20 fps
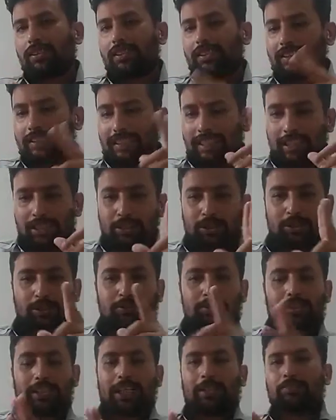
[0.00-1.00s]
there are two
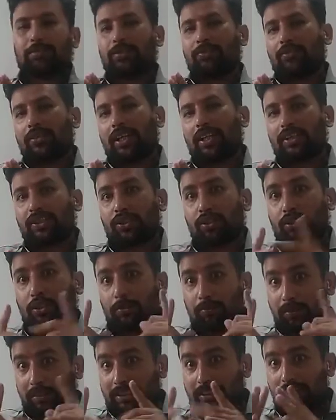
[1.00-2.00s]
types of reaction on the
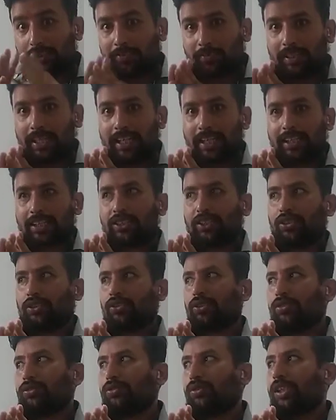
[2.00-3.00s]
basis of direction
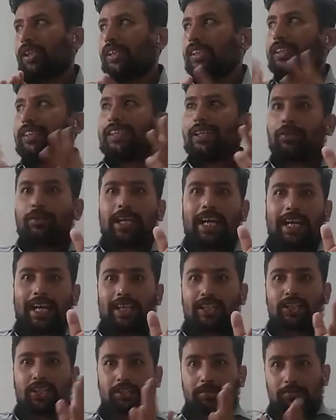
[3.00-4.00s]
also. Now
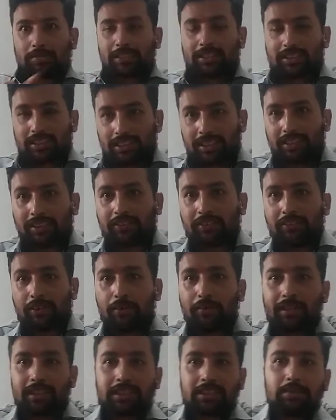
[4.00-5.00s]
direction means here
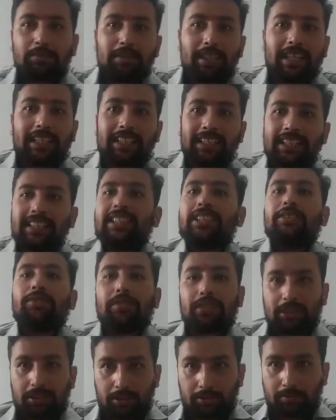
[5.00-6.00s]
reversible and
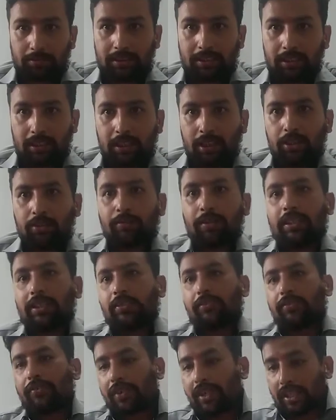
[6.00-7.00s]
irreversible. When the
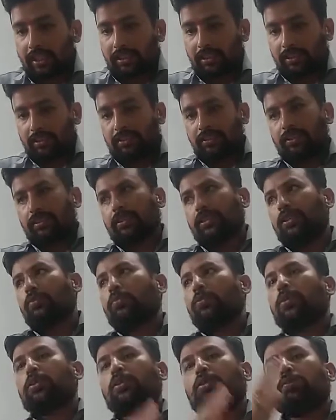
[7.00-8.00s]
reactant
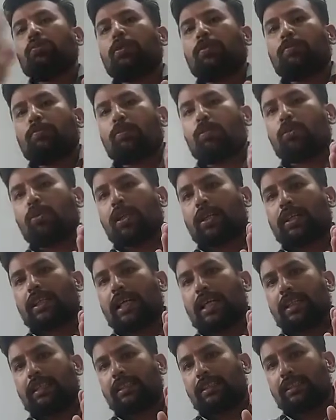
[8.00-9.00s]
convert into the product,
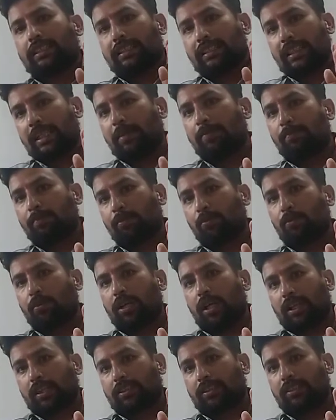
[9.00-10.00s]
and the same
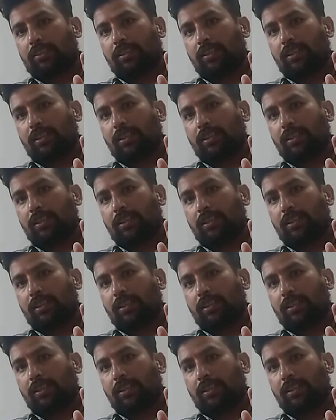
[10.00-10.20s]
product,